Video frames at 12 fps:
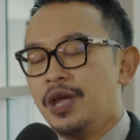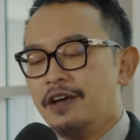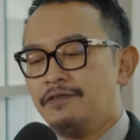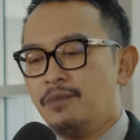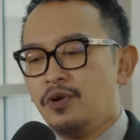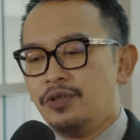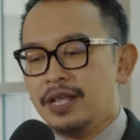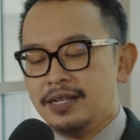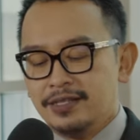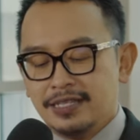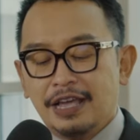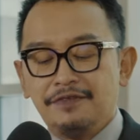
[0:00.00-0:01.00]
We have more
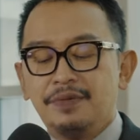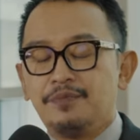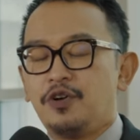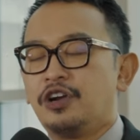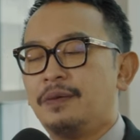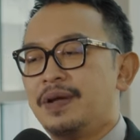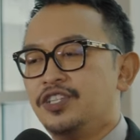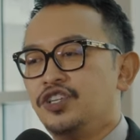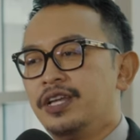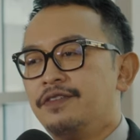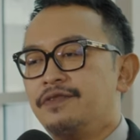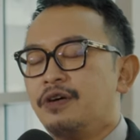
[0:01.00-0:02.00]
than 7 programs
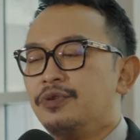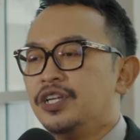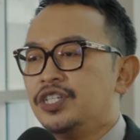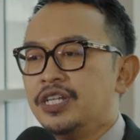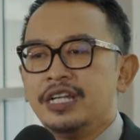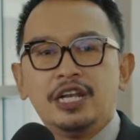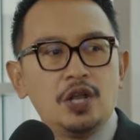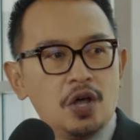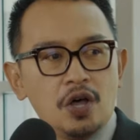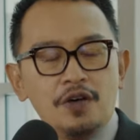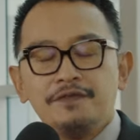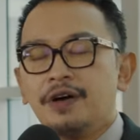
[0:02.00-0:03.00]
actually. Foundation in
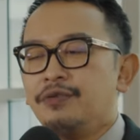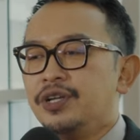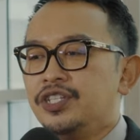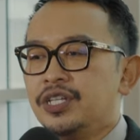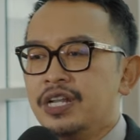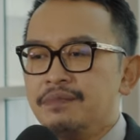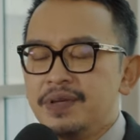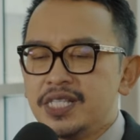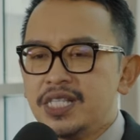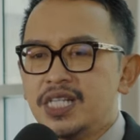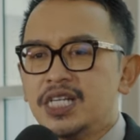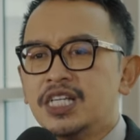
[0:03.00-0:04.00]
law, foundation in
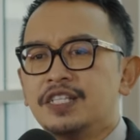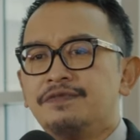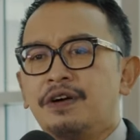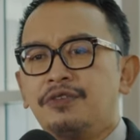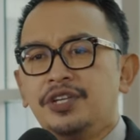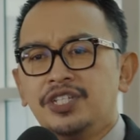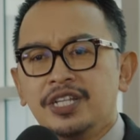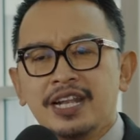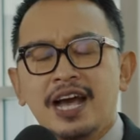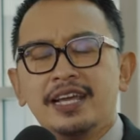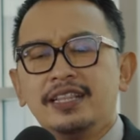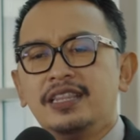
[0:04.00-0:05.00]
business, foundation
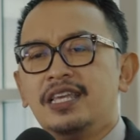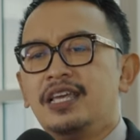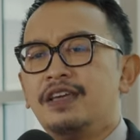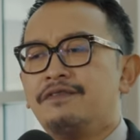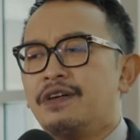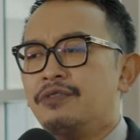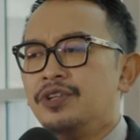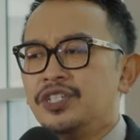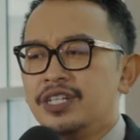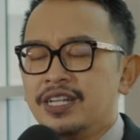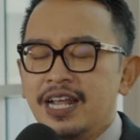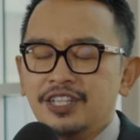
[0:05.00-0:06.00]
in IT,
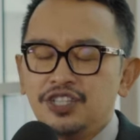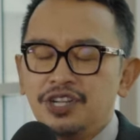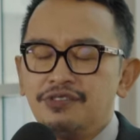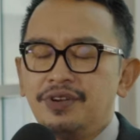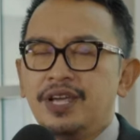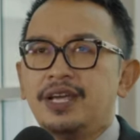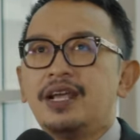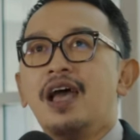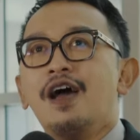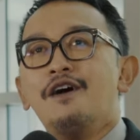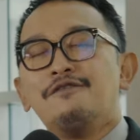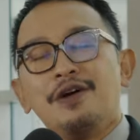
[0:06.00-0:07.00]
foundation in engineering,
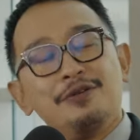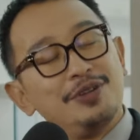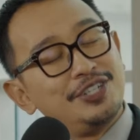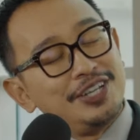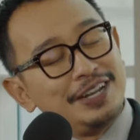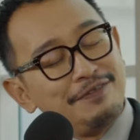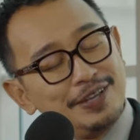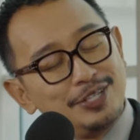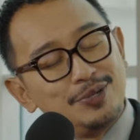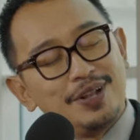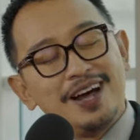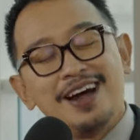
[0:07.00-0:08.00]
foundation in
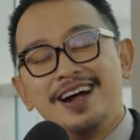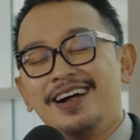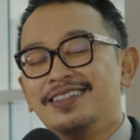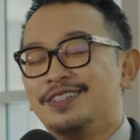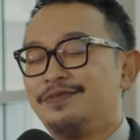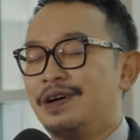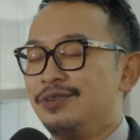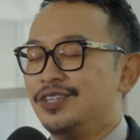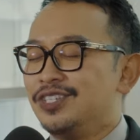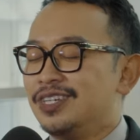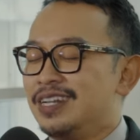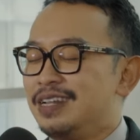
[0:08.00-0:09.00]
visual arts,
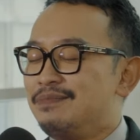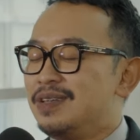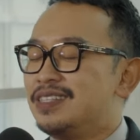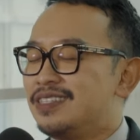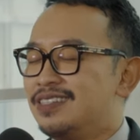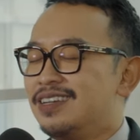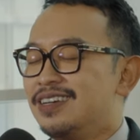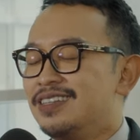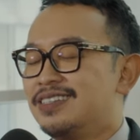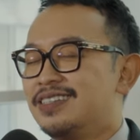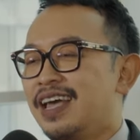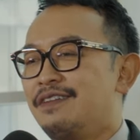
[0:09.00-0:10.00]
foundation in
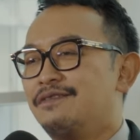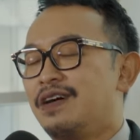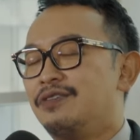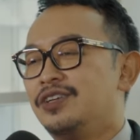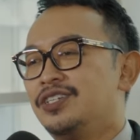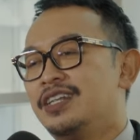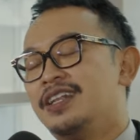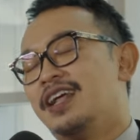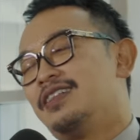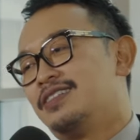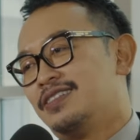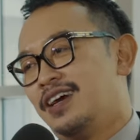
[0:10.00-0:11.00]
business, and foundation in
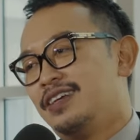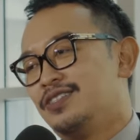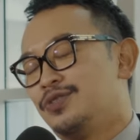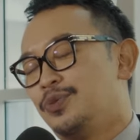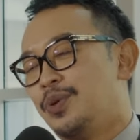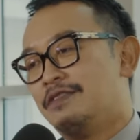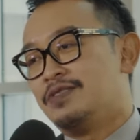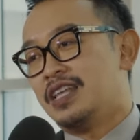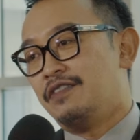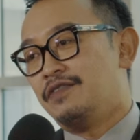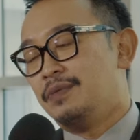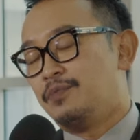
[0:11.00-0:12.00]
health science. So we have
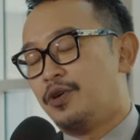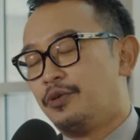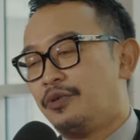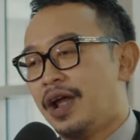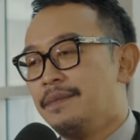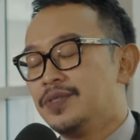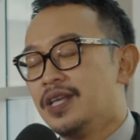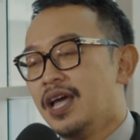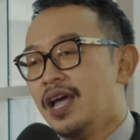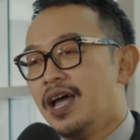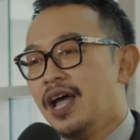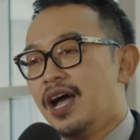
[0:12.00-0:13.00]
7 programs
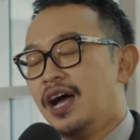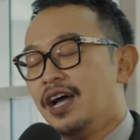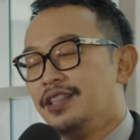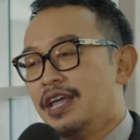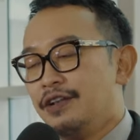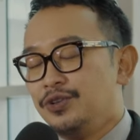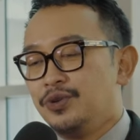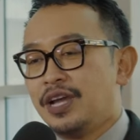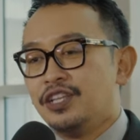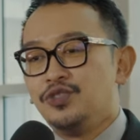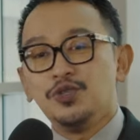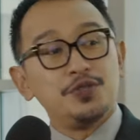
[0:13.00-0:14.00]
that you
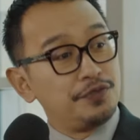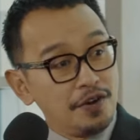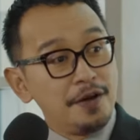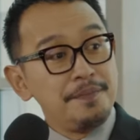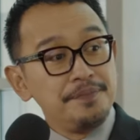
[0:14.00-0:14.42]
can choose from